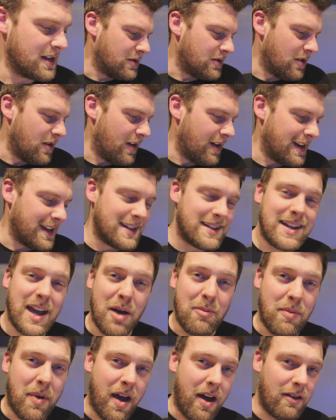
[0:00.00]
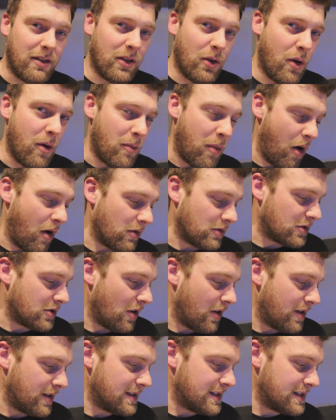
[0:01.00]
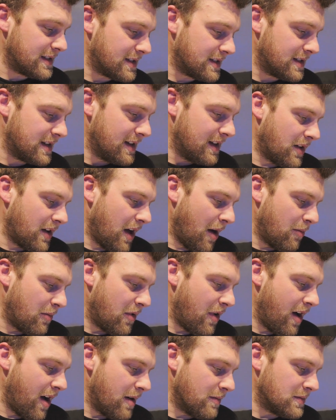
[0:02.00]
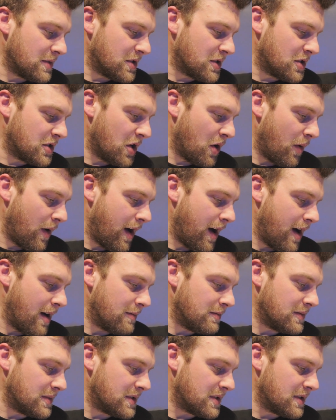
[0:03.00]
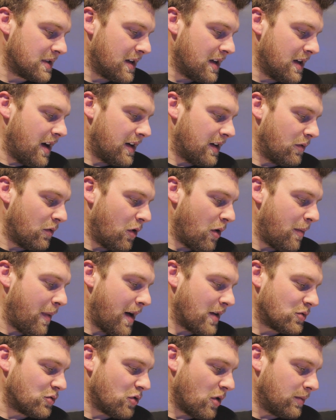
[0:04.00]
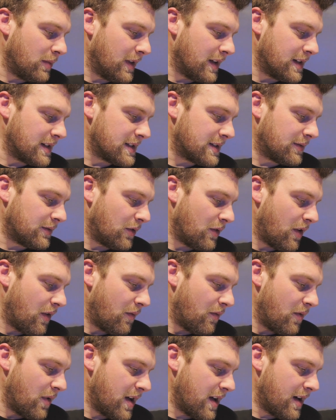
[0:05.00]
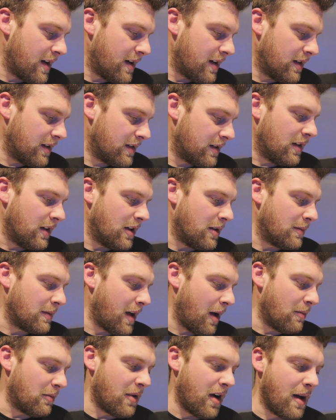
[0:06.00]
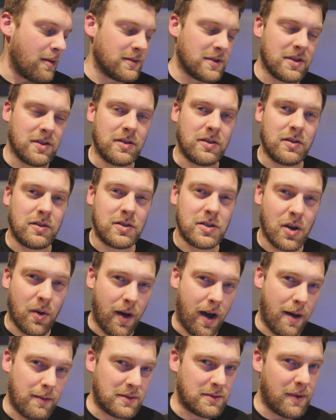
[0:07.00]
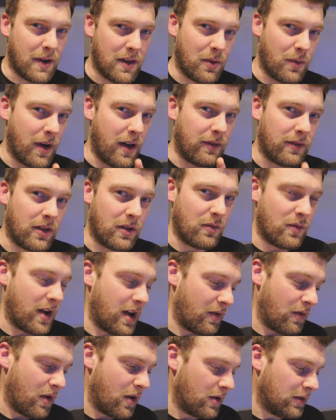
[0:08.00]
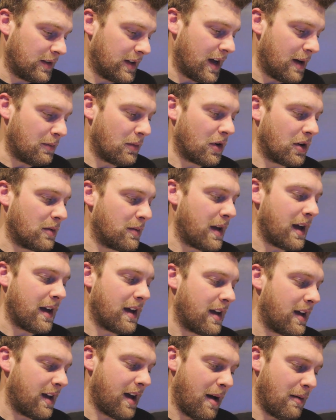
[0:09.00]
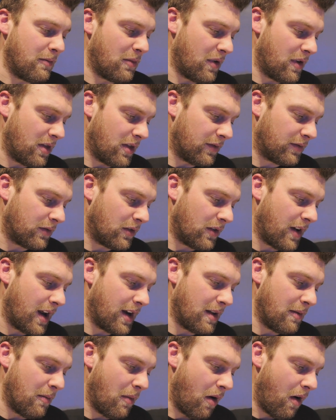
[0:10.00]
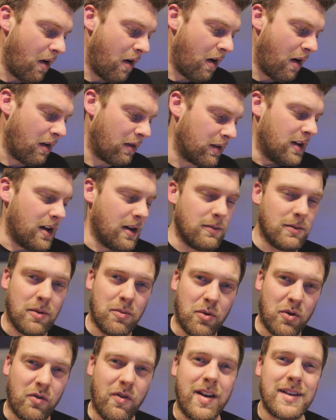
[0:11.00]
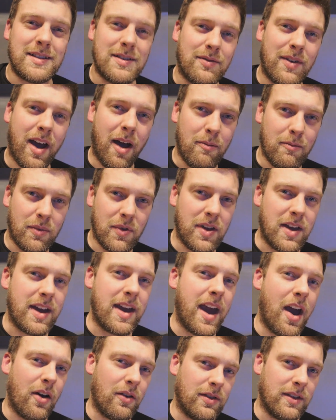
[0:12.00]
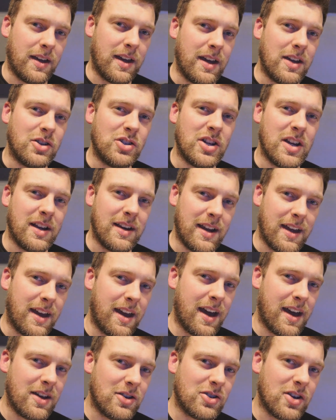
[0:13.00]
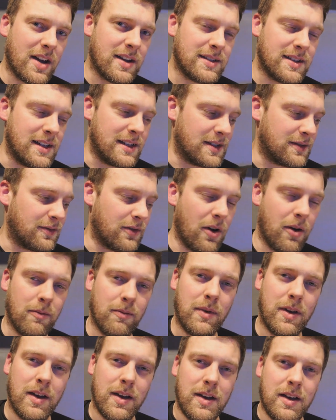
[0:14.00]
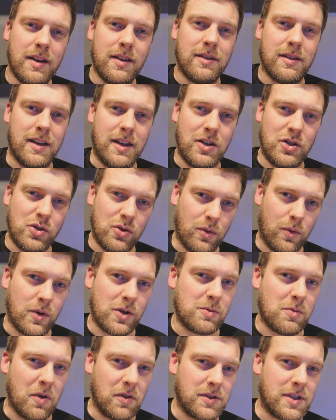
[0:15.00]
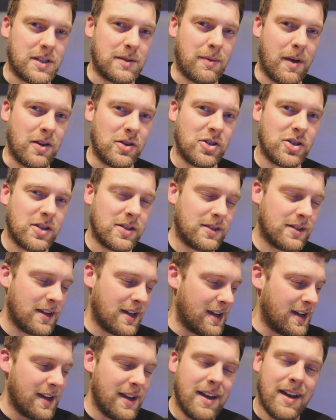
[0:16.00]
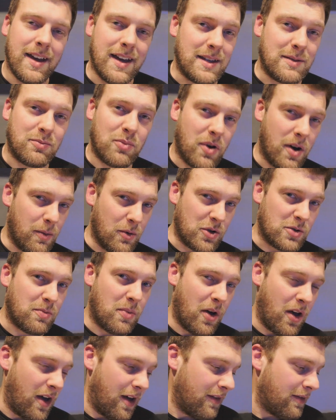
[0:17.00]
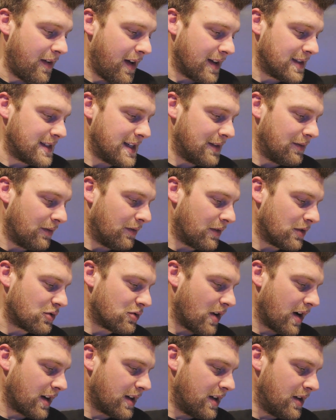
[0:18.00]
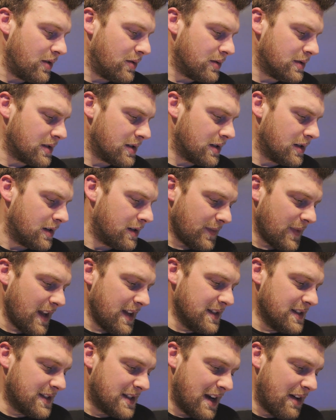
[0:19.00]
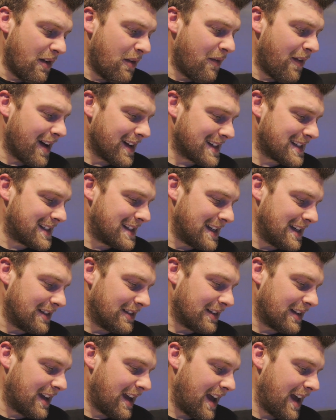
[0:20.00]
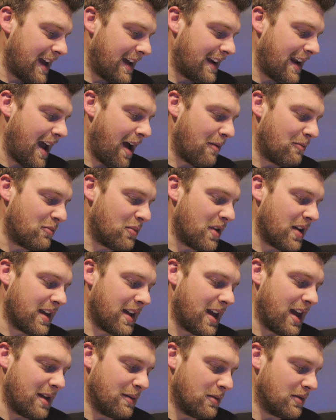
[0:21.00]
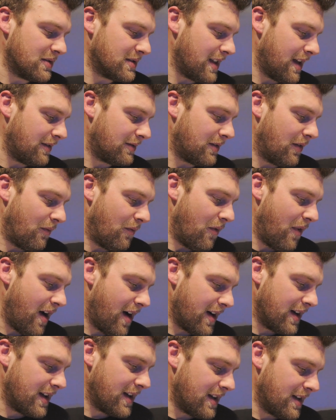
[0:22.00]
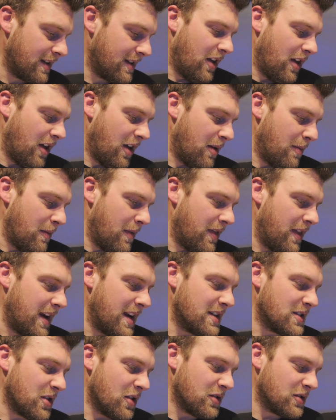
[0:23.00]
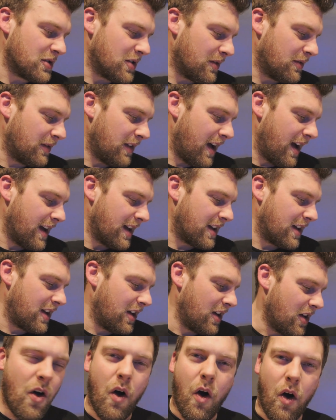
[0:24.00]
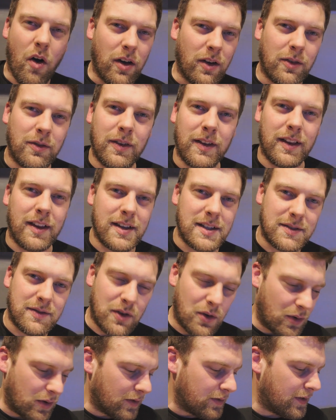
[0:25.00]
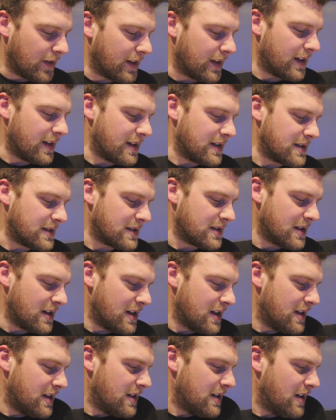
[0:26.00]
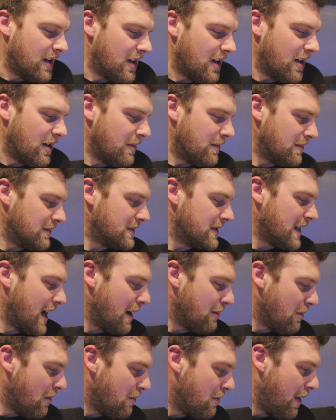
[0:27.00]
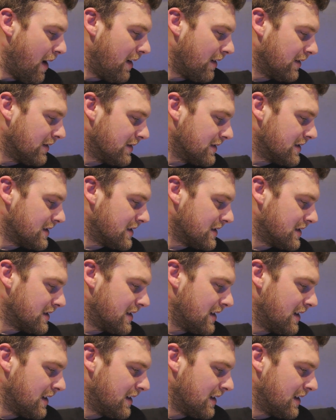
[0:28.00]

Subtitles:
so I need to get a pair of lower ball joints, camber arms, toe arms, anti-roll bar drop links front and rear. Camber arms and toe arms, by the way, for the rear only. I'm not going to be cambering the front anymore. The progressive camber that you get on the EG and EK chassis from the dual wishbone suspension is pretty much perfect even for track use. Steering rack seal kit and handbrake cables left and right, and then it's all stuff like oil filters, fuel filters, timing belts,